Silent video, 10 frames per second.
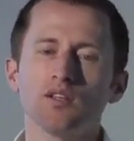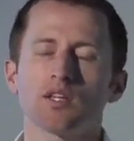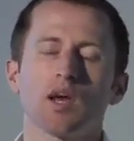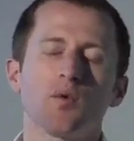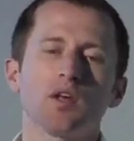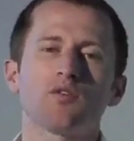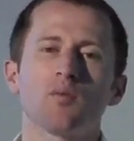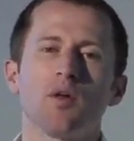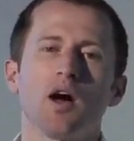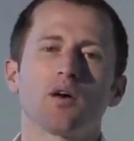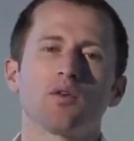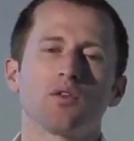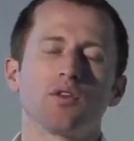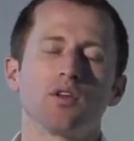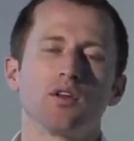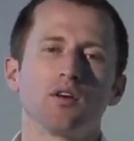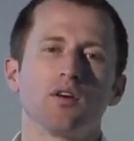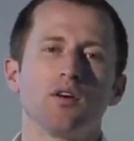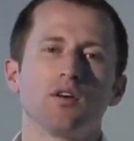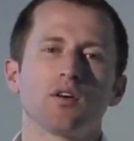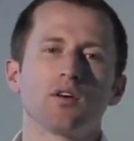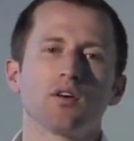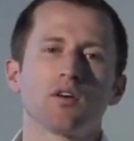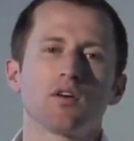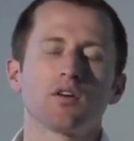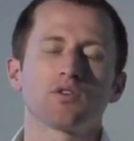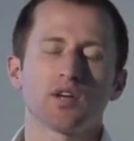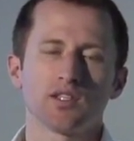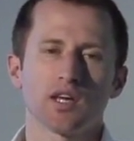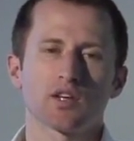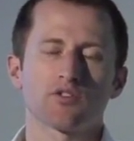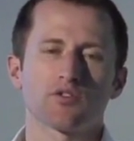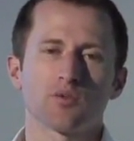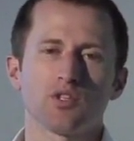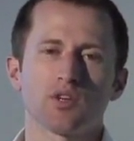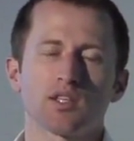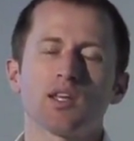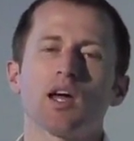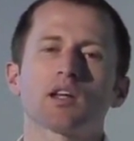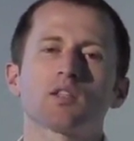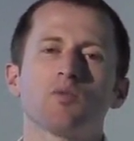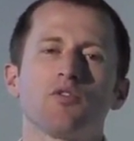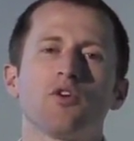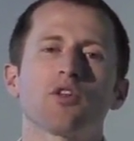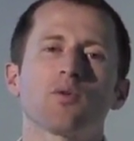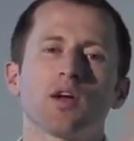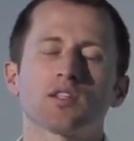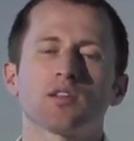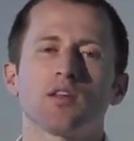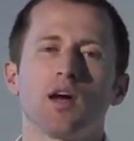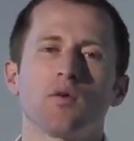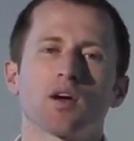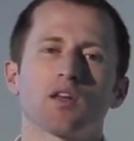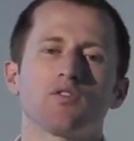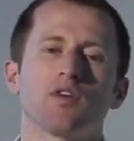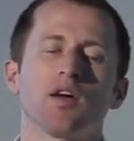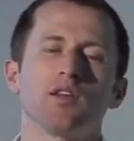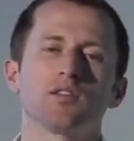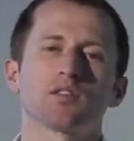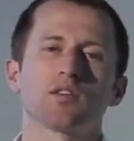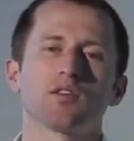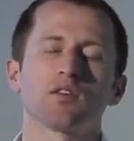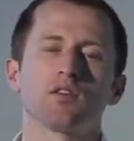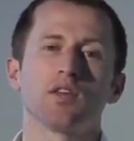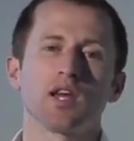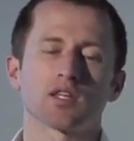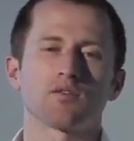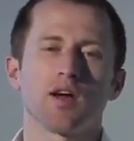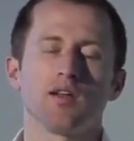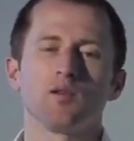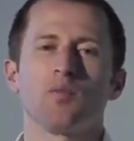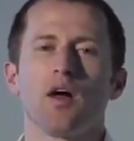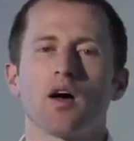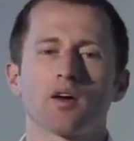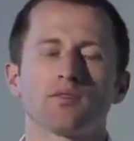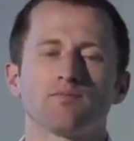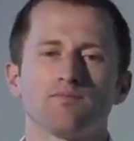to get rid of the block with the transaction from address X before the rest of the network can find the next valid block.